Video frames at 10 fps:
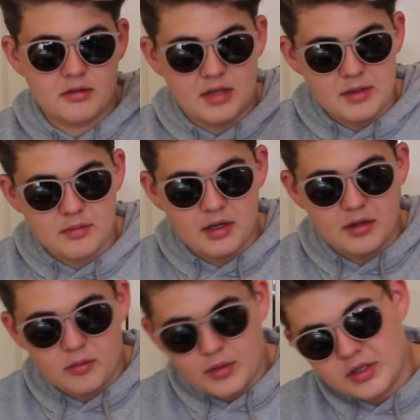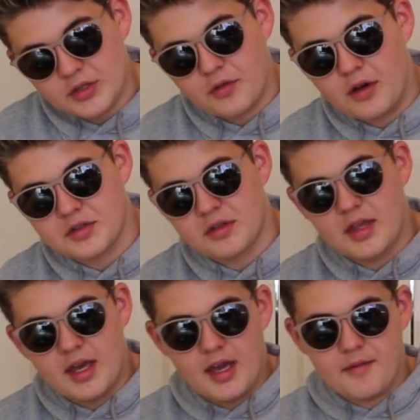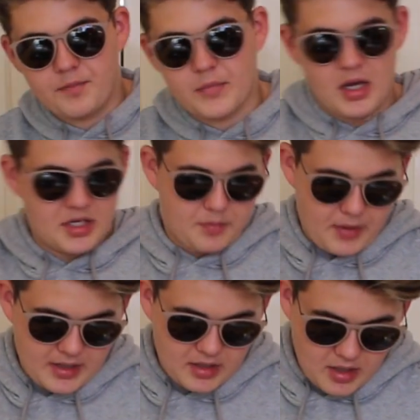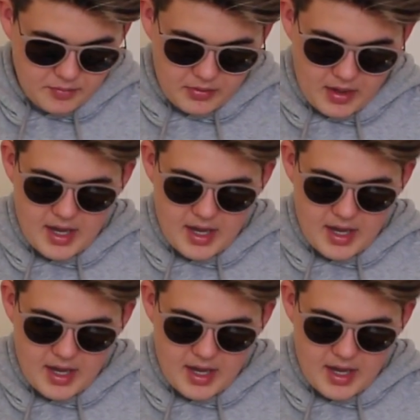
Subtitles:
keep my Windows files on there as a backup,